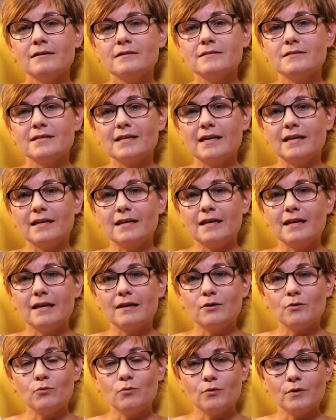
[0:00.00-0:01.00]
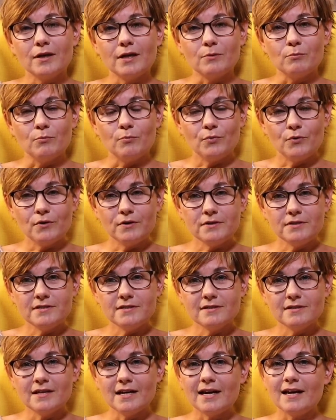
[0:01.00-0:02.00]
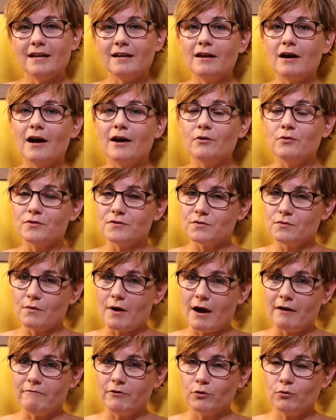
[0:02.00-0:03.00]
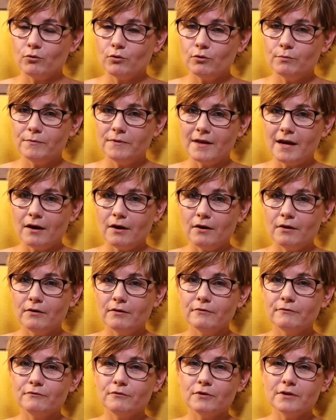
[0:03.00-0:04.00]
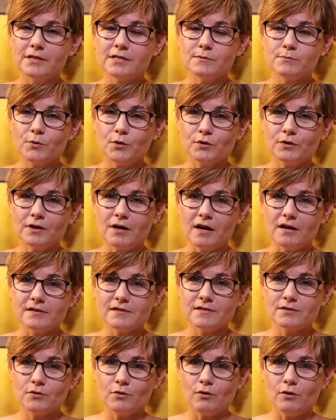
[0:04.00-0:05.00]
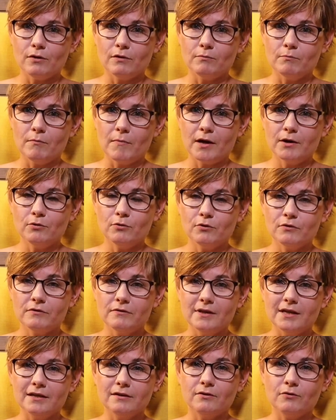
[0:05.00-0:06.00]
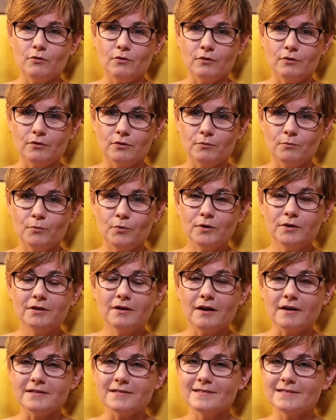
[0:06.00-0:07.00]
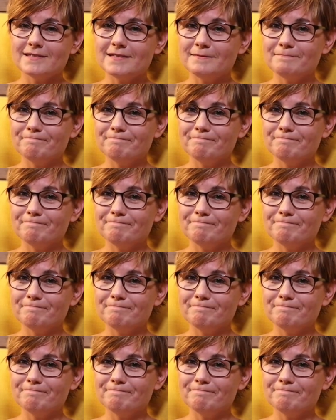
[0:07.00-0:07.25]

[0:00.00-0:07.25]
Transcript: Strikkekroken Pod, and I also have a group there for this podcast called My North Knit Corner Podcast.